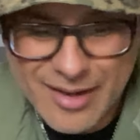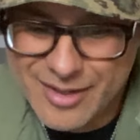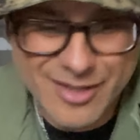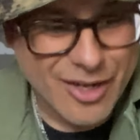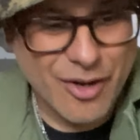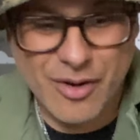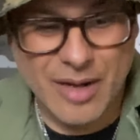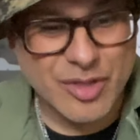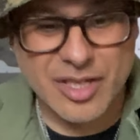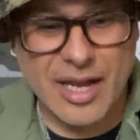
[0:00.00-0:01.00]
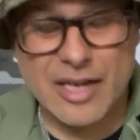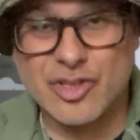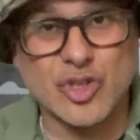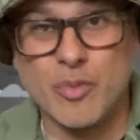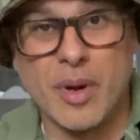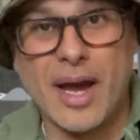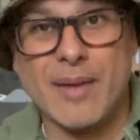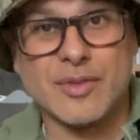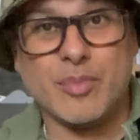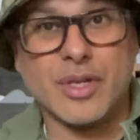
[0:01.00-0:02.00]
So I'm just, like, super
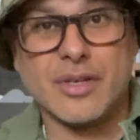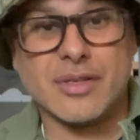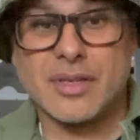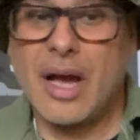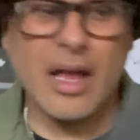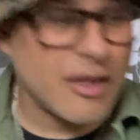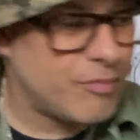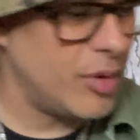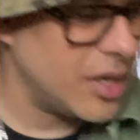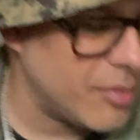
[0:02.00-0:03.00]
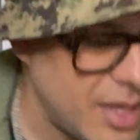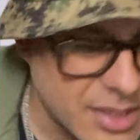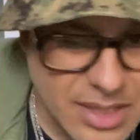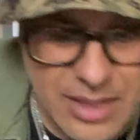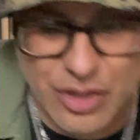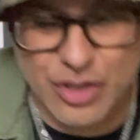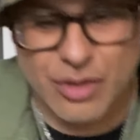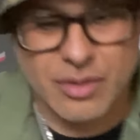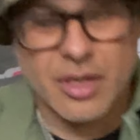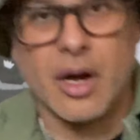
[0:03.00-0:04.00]
amped because I love burning my incense
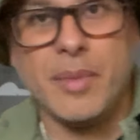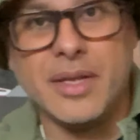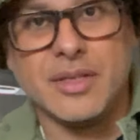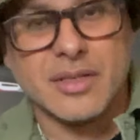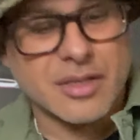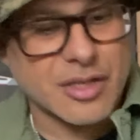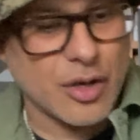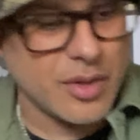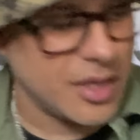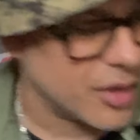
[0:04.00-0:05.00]
too. You know, I'm Indian, so, you know,